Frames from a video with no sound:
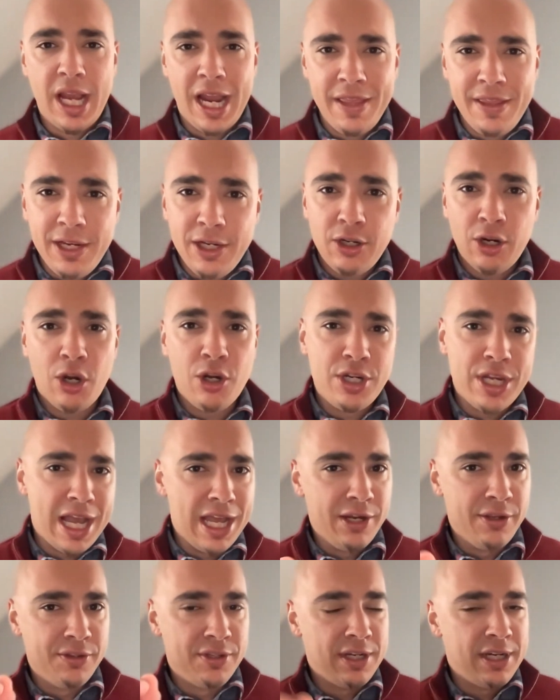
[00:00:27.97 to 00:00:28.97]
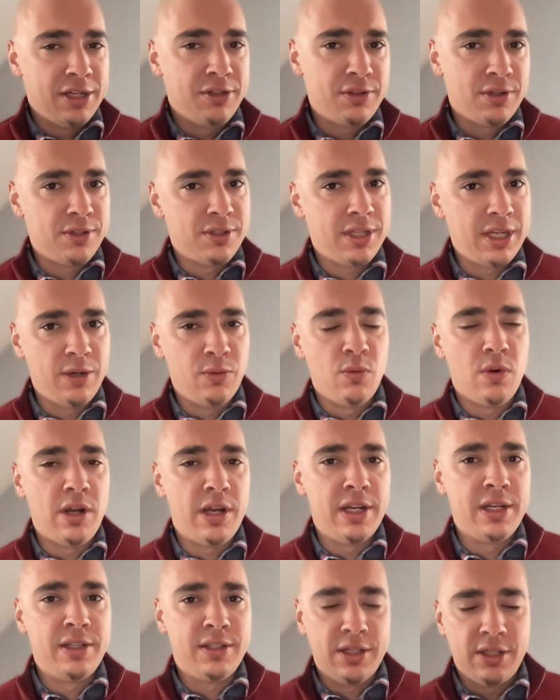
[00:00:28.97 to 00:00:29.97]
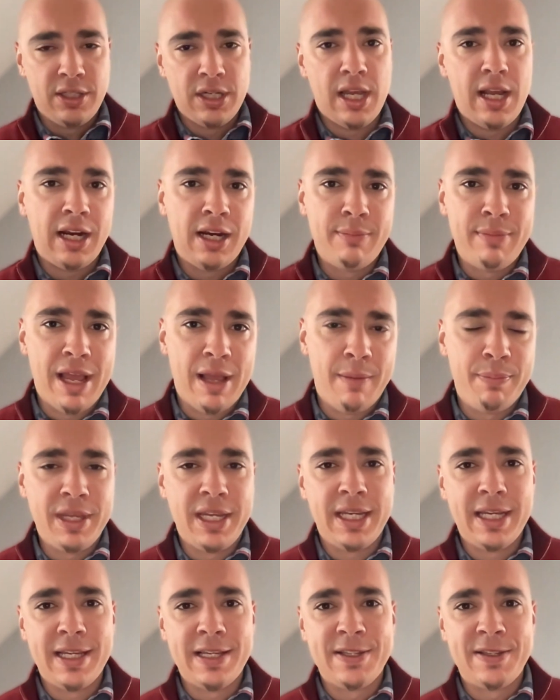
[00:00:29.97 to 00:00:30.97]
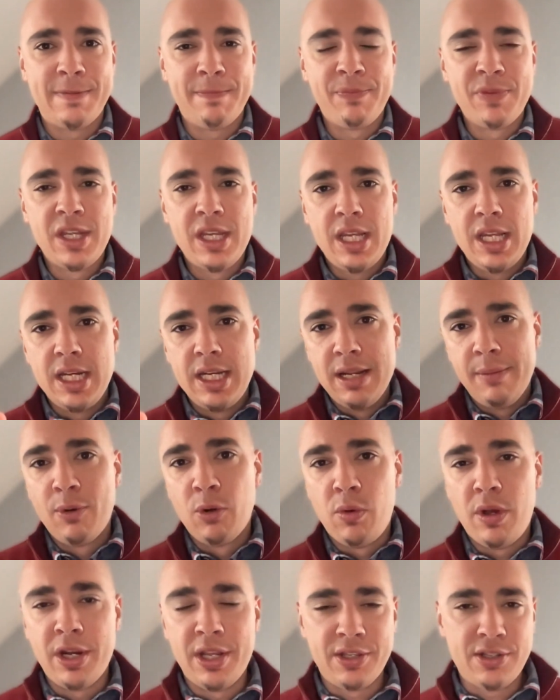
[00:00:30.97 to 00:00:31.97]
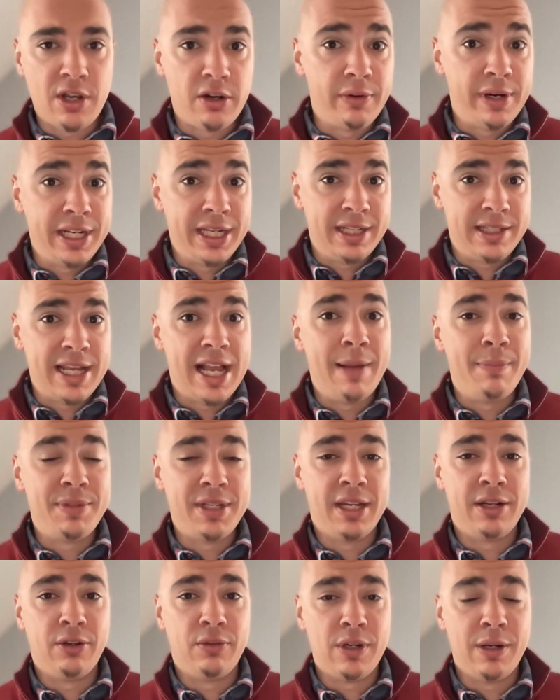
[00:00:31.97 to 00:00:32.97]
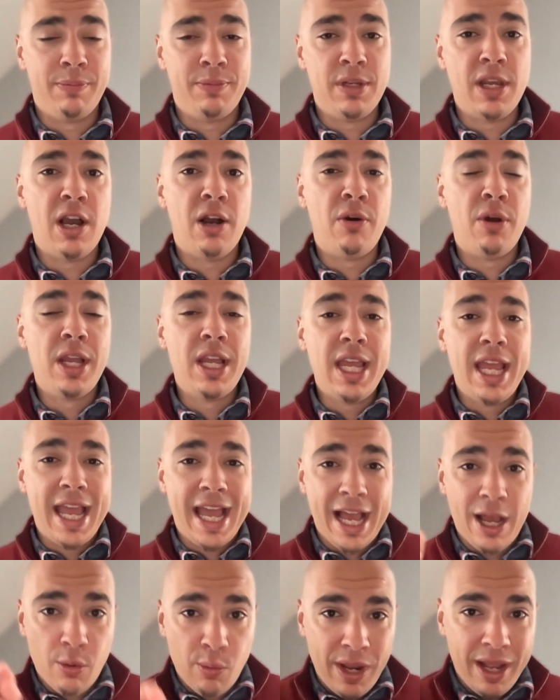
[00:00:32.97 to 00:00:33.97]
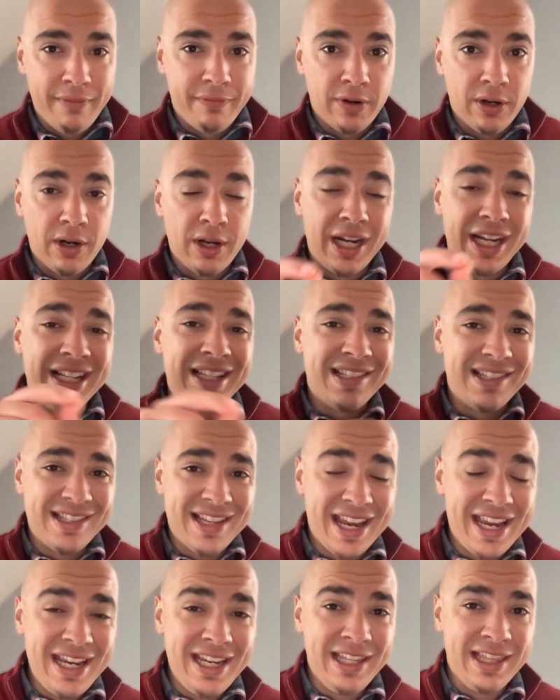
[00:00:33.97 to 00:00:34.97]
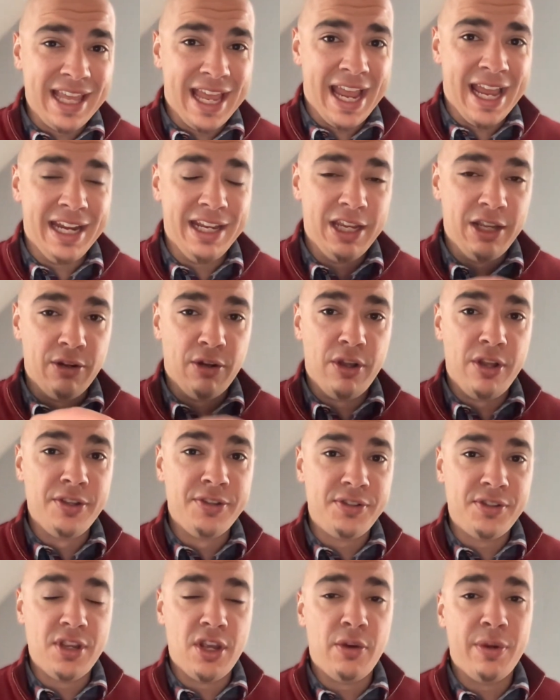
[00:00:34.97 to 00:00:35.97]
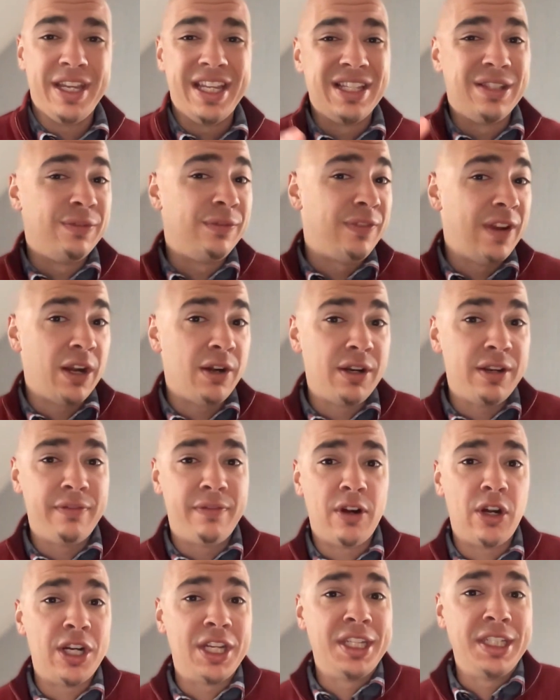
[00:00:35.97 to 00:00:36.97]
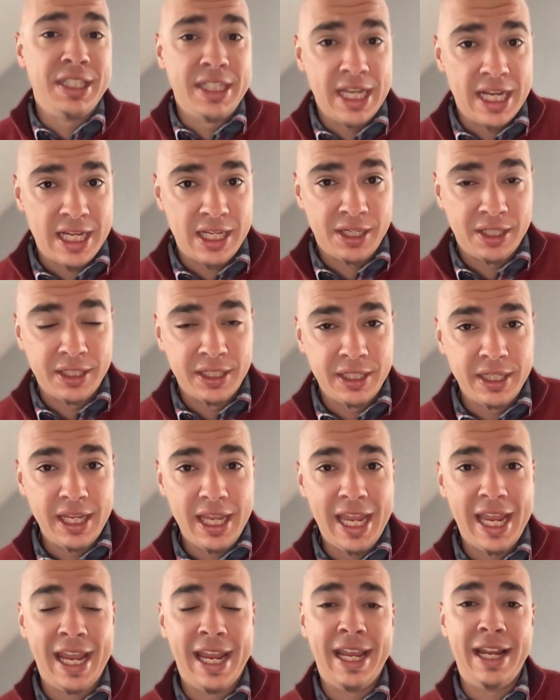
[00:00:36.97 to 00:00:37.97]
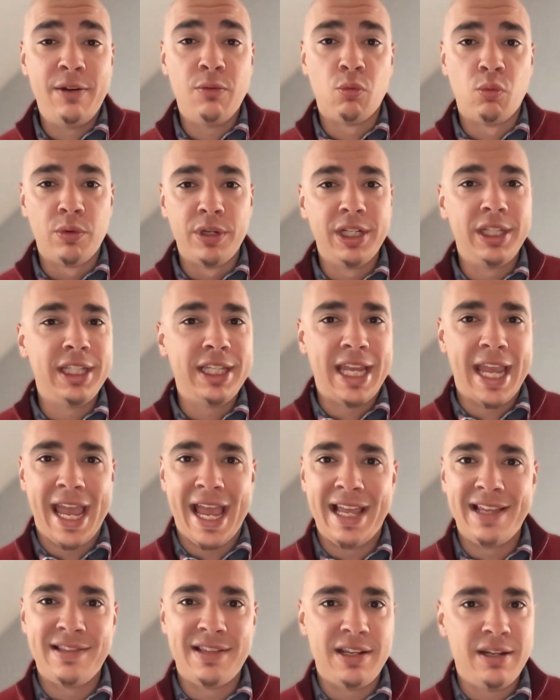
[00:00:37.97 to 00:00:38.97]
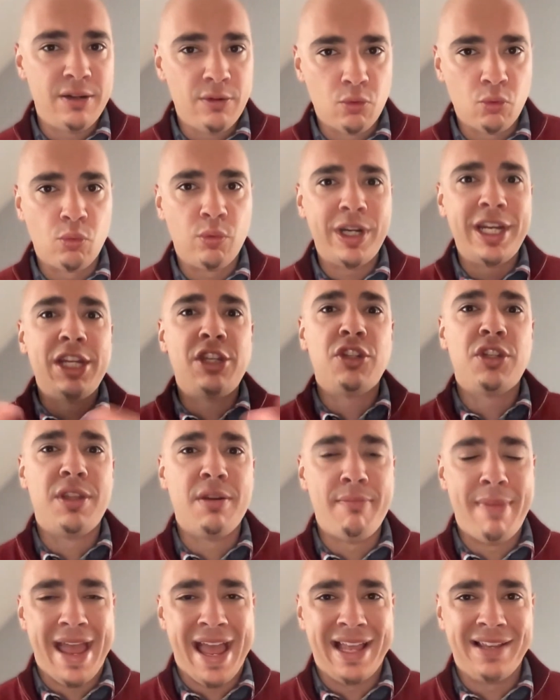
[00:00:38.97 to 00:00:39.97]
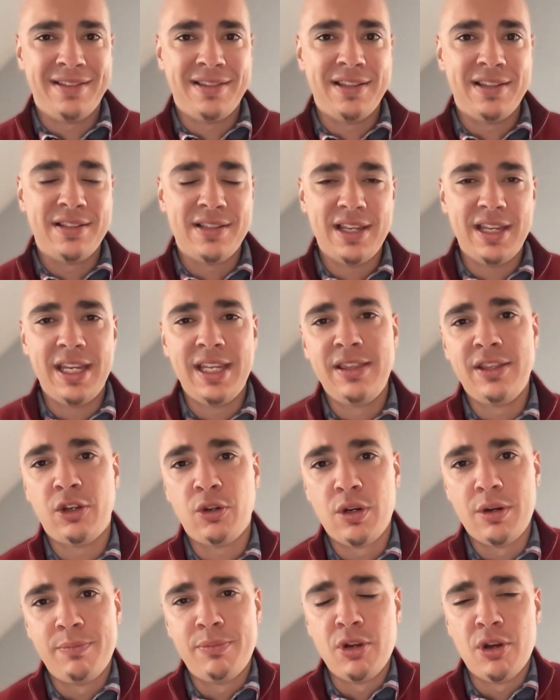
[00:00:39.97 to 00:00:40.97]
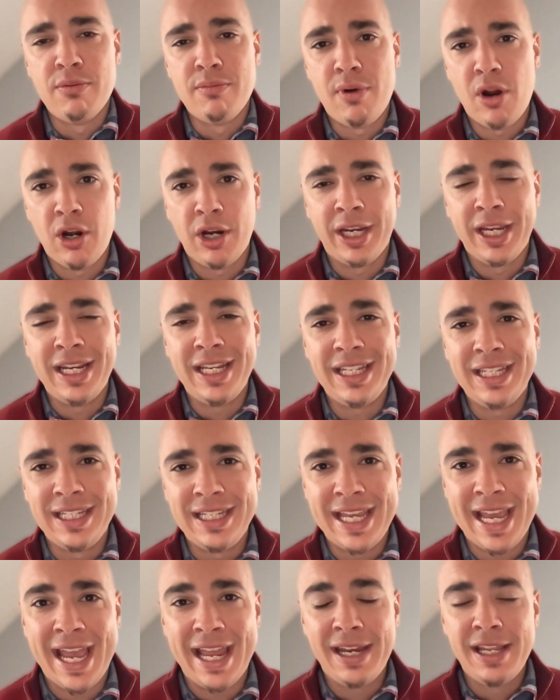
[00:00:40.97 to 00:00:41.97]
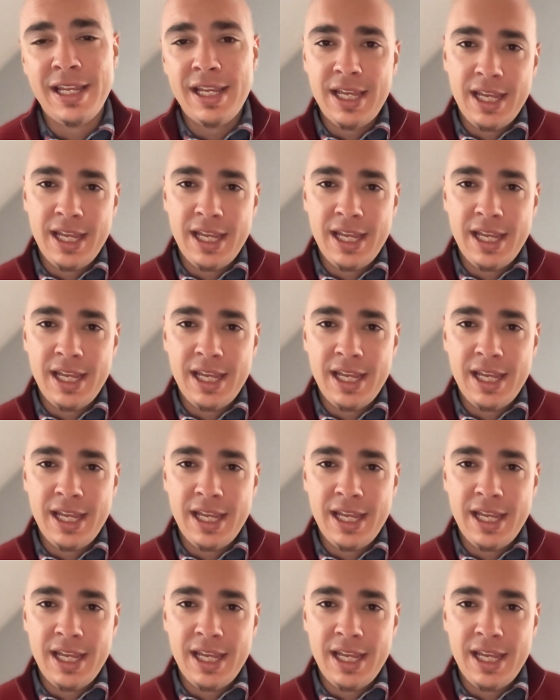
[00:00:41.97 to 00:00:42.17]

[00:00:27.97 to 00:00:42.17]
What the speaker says: I think Cardano is an interesting one to talk about because, number one, it's already a top 10 crypto. However, in saying that, it also is very, very young and really hasn't reached the masses in the crypto market yet.